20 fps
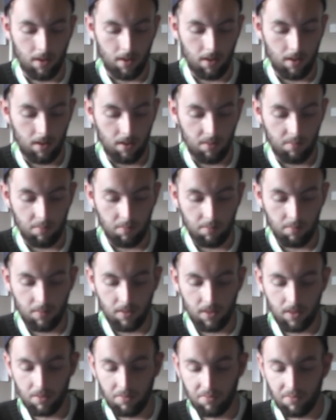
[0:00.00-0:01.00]
Um,
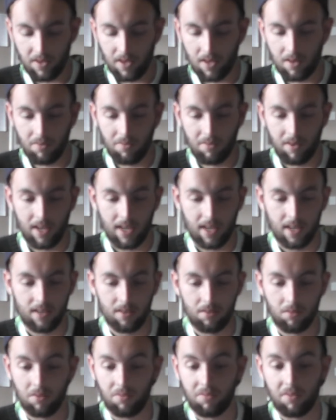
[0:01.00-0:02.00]
the third effect,
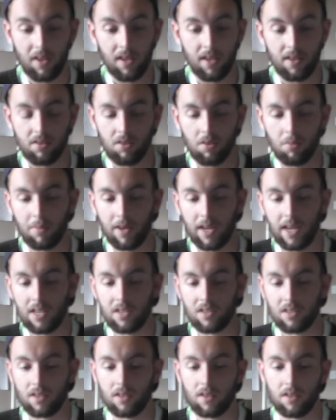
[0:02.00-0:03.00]
or the third
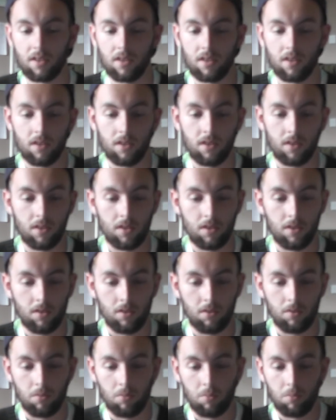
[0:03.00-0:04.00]
combination,
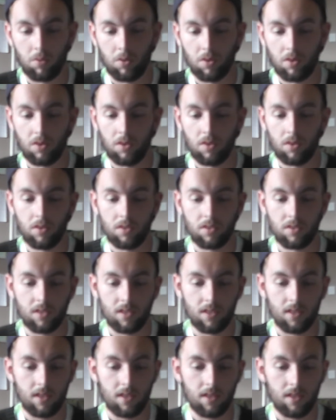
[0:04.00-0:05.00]
was
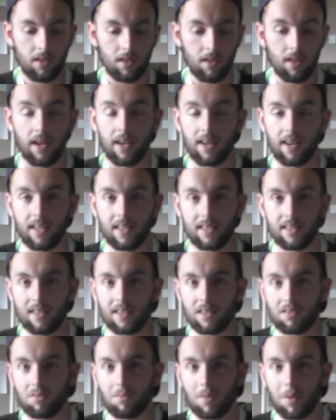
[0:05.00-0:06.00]
that I
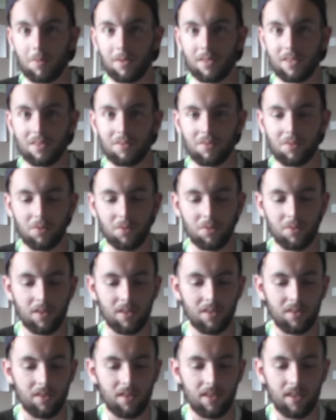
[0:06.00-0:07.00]
interlinked all my pieces of
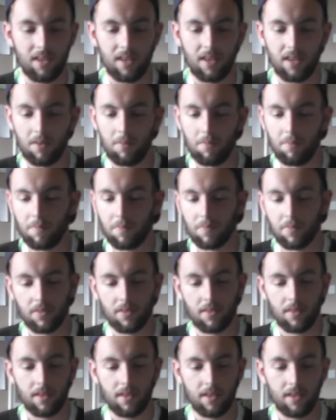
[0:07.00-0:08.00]
coursework, sorry, um,
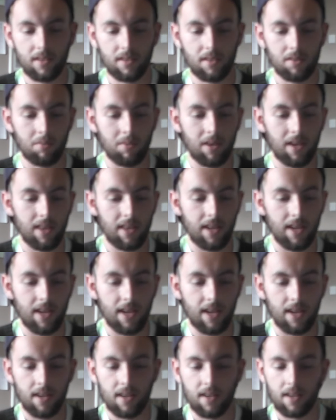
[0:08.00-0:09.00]
is the way
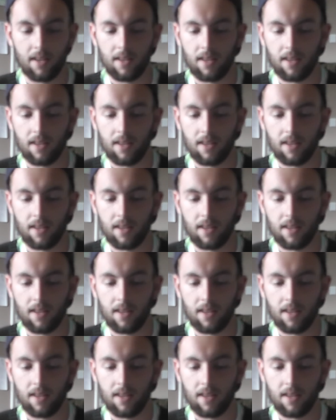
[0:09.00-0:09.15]
that